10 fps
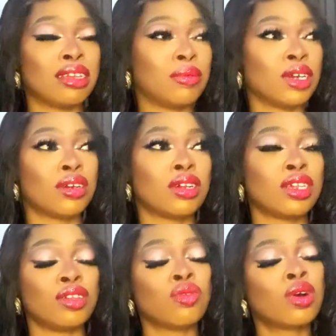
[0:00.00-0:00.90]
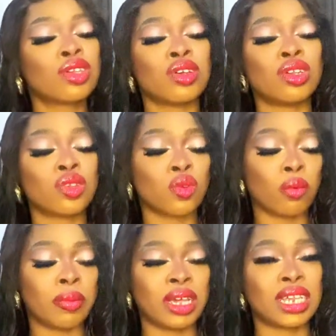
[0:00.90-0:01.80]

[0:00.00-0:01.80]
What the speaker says: because it works on a slow pace.